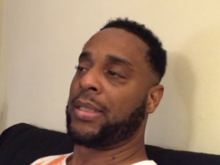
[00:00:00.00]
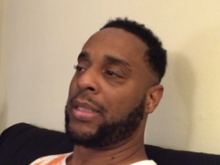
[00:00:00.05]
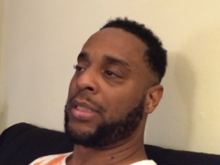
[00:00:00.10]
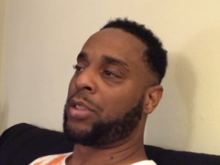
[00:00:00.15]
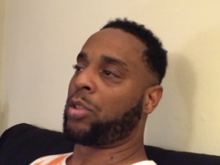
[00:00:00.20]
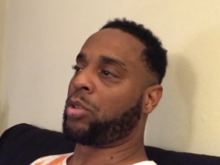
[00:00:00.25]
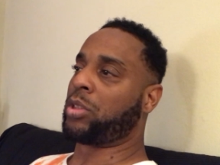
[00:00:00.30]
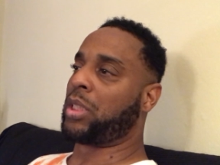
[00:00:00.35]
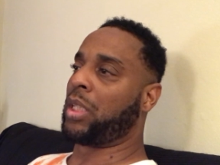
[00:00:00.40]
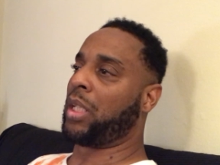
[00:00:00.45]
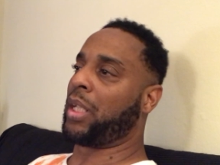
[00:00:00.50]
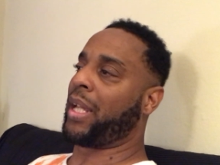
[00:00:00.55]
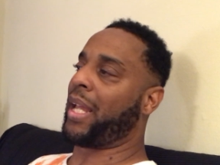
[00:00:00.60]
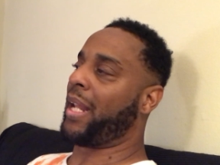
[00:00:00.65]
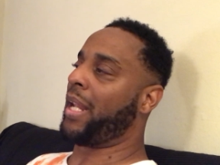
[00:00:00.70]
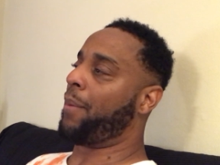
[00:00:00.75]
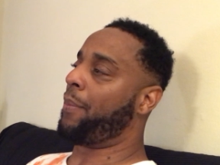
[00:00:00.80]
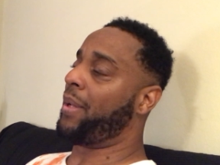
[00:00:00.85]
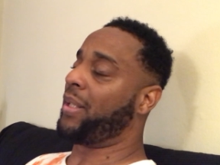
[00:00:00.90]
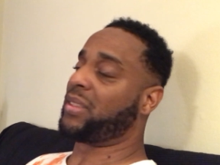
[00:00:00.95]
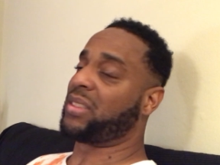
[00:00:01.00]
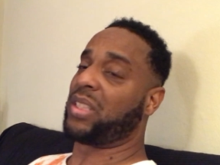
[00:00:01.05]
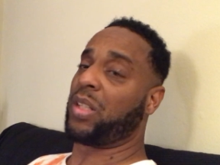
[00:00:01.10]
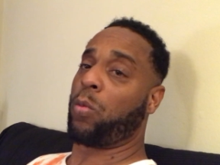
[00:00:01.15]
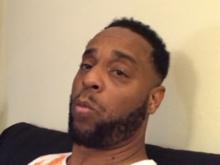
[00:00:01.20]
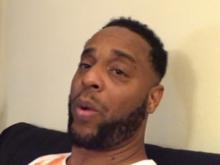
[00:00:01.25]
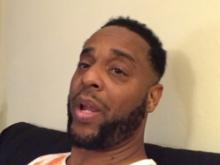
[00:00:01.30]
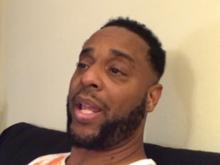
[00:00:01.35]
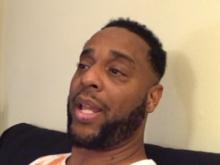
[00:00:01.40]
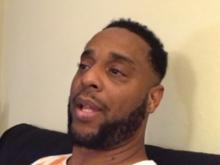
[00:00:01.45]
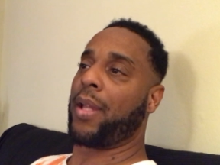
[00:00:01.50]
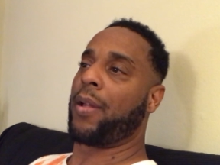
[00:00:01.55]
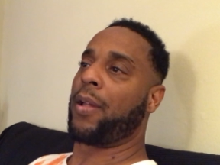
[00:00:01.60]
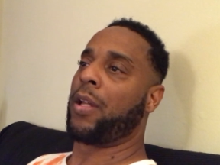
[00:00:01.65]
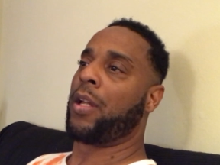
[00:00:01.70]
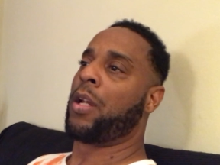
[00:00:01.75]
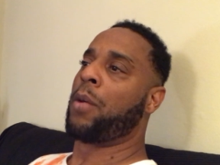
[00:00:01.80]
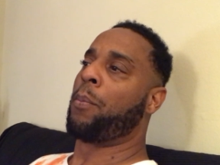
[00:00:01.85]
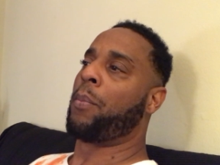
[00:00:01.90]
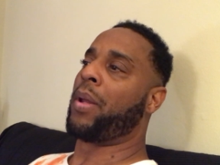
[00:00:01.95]
So she look at him as she weak.
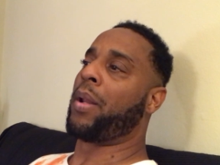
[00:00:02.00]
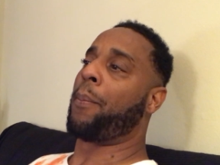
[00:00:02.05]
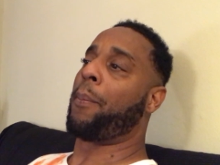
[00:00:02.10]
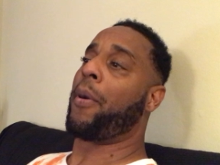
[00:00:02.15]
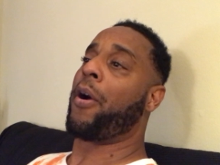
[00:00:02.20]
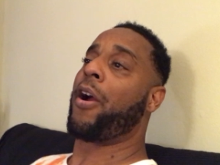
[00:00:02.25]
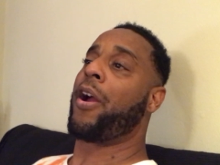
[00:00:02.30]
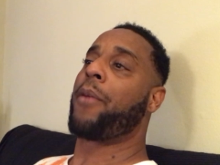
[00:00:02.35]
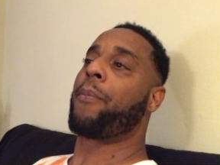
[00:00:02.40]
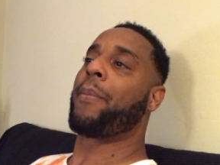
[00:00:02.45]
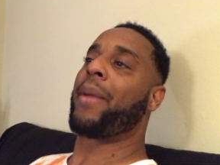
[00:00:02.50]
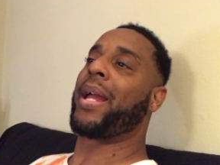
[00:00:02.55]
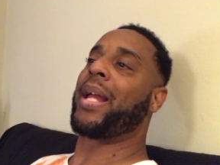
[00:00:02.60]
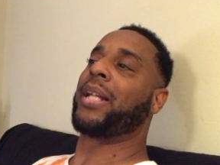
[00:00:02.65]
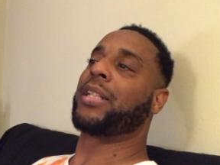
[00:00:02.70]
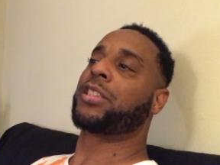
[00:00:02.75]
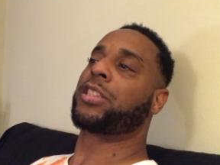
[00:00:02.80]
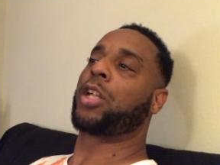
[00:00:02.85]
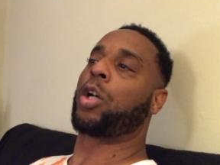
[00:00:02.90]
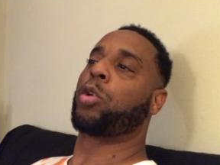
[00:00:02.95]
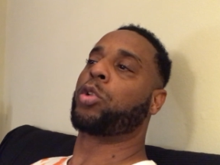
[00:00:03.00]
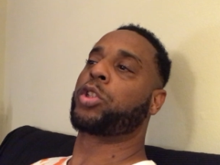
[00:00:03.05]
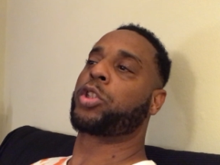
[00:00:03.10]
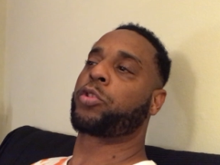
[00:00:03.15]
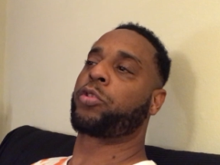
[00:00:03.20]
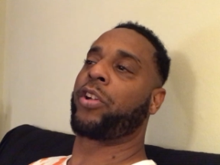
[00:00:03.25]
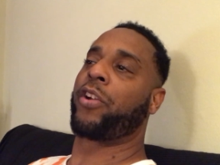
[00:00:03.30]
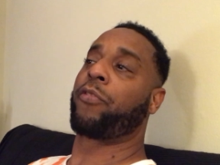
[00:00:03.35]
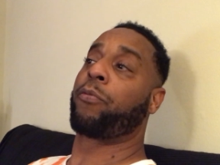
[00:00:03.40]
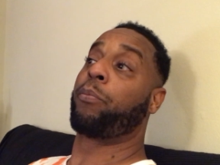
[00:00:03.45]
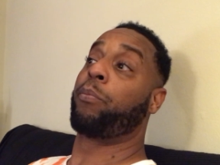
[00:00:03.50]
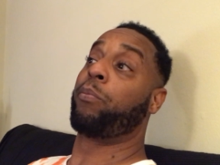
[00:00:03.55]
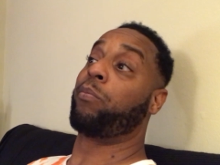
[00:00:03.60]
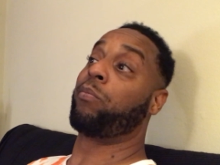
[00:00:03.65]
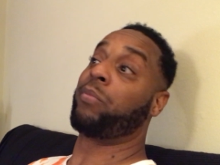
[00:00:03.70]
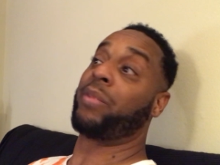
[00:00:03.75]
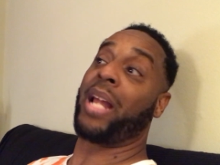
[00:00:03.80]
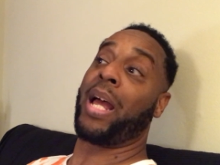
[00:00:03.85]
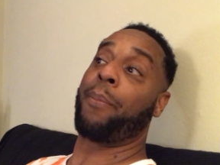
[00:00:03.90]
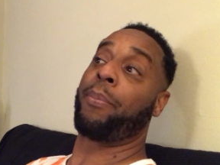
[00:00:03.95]
But a married man shows strength,
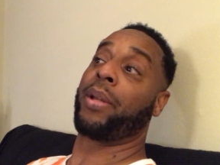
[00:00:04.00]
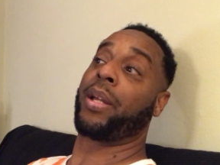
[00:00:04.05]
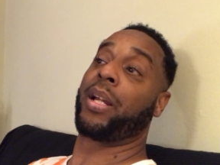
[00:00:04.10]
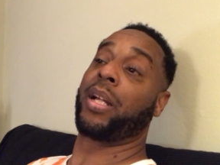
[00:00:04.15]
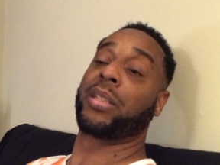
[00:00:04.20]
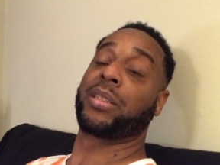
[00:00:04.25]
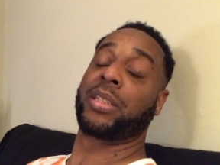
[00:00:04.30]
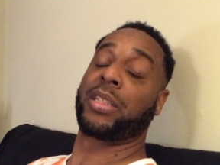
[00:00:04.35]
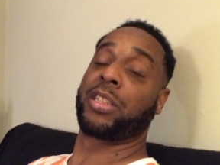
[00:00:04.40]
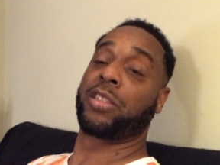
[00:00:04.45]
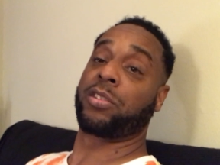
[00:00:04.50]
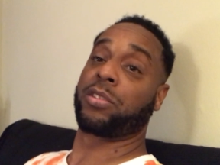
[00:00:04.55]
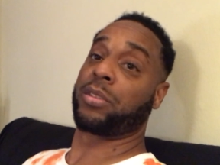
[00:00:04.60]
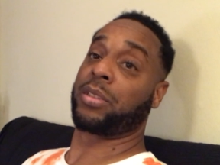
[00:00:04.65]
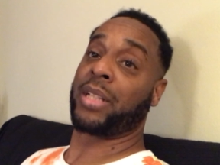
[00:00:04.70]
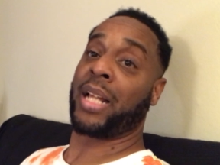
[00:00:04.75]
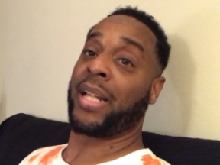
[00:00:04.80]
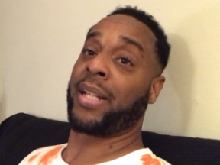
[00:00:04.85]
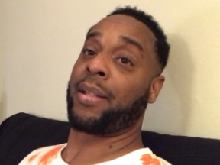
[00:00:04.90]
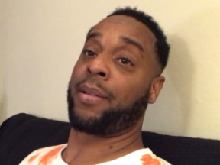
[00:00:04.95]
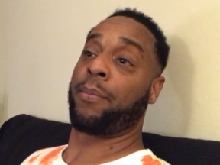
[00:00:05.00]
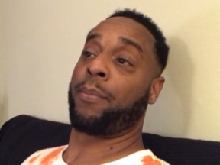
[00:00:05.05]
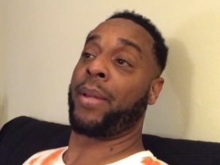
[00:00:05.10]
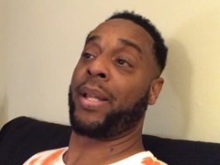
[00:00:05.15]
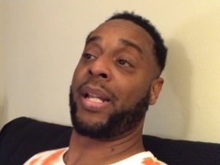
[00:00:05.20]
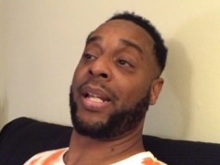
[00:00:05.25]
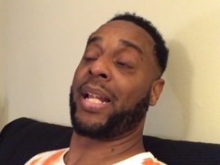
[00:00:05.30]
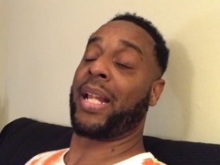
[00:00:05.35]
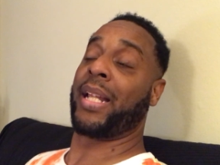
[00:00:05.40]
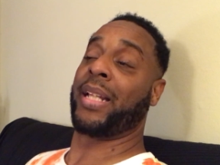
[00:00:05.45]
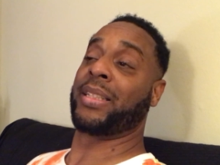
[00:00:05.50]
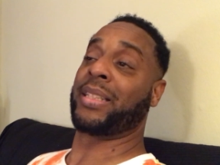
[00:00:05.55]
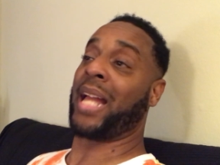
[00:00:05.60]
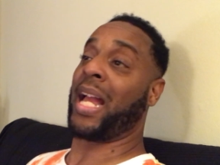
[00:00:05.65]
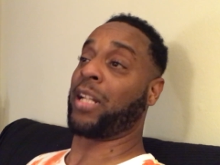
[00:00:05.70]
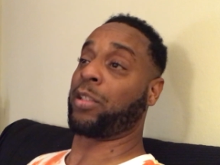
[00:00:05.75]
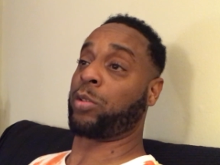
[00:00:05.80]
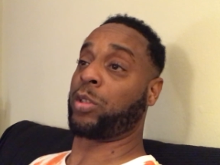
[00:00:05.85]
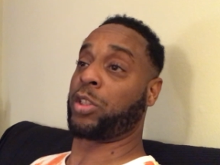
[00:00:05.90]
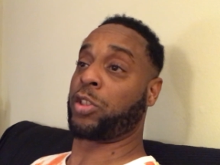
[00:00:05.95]
not because he's, not meaning that he's
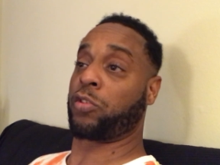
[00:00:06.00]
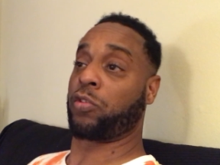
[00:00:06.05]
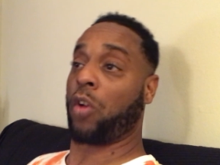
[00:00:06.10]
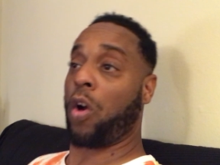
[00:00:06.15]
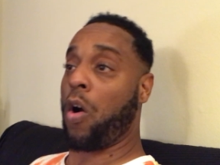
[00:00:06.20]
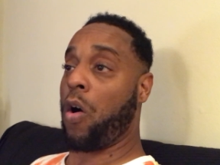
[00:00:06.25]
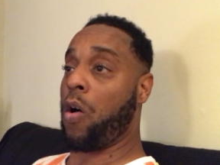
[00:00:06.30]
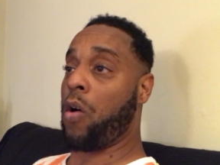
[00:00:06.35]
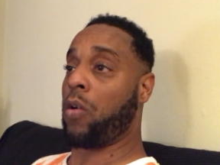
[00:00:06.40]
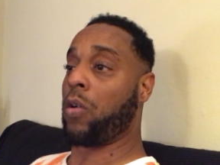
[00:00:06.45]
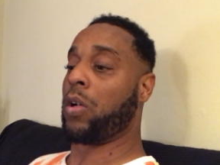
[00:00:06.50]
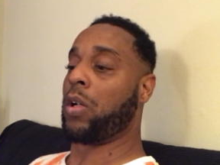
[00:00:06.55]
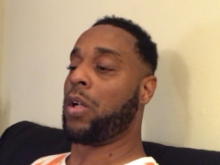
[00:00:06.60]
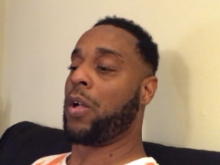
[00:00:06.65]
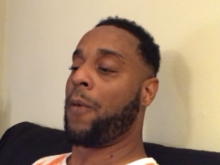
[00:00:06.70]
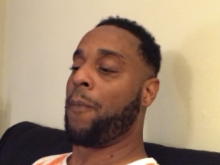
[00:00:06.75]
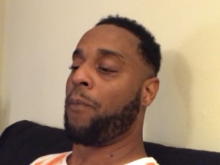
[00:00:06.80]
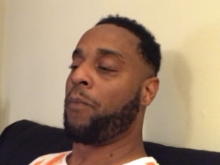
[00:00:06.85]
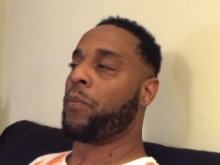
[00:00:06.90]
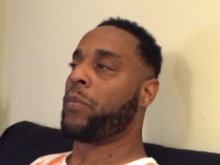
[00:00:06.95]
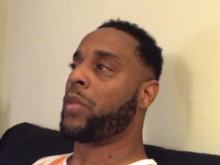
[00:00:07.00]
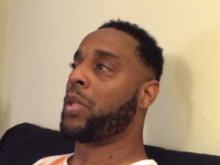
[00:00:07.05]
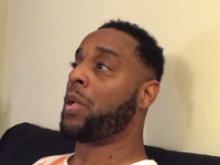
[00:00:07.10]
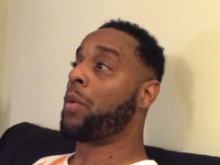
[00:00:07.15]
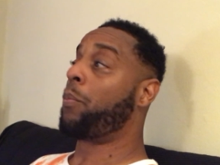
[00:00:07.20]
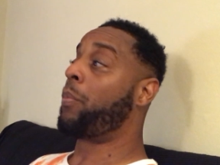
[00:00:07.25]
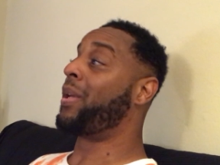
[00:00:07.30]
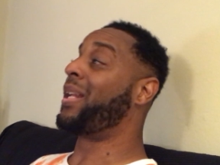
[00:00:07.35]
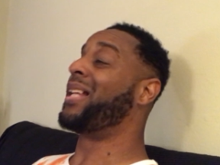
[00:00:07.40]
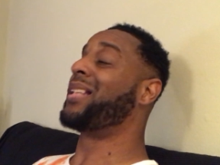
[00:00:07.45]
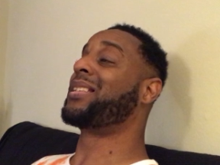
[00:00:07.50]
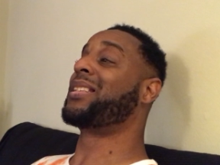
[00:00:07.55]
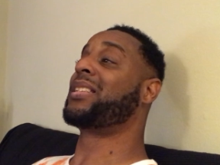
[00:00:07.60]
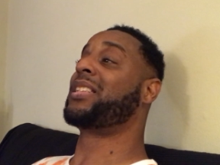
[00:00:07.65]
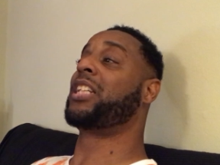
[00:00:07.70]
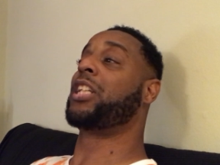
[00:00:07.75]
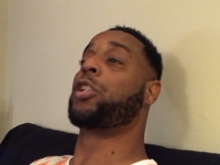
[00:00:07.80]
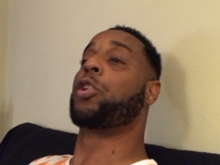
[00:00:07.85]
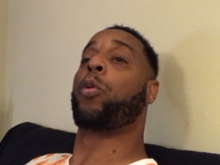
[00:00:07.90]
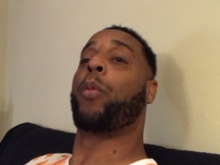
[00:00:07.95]
actually strong, but his
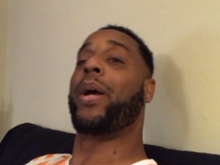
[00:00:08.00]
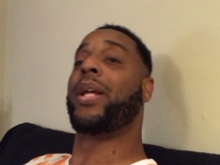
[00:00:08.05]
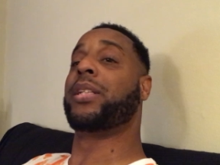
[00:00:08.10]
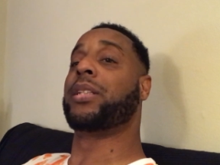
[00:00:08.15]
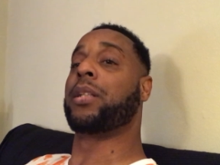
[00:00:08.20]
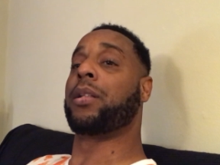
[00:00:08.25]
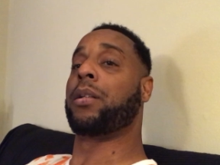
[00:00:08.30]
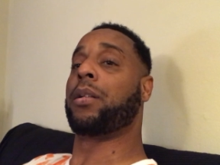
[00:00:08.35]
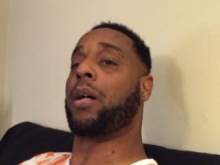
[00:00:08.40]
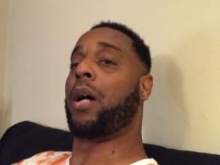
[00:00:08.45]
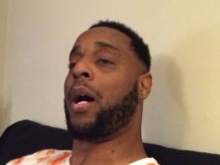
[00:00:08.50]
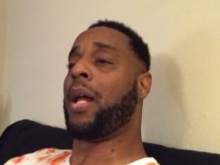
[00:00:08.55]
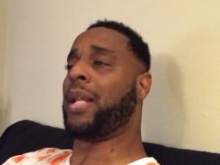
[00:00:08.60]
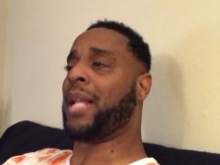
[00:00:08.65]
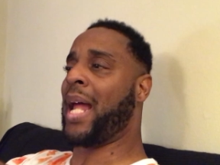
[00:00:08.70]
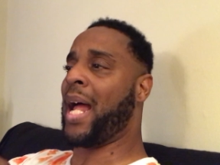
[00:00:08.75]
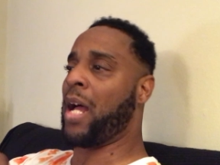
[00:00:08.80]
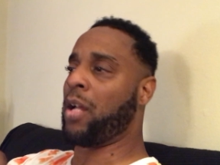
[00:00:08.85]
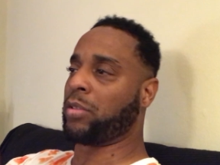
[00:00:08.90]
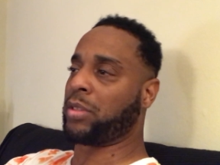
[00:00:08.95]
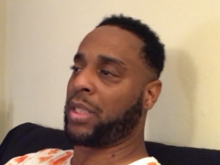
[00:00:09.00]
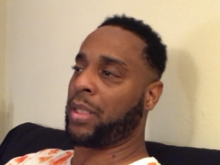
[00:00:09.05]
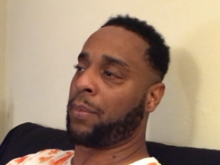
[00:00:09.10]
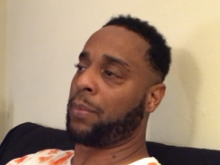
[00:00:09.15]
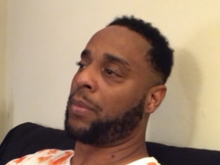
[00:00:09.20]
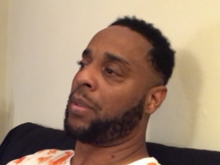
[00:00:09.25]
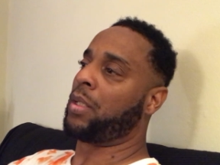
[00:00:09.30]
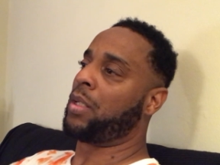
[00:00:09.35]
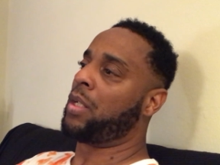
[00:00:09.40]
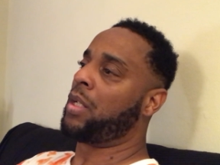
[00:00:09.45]
situation allows him,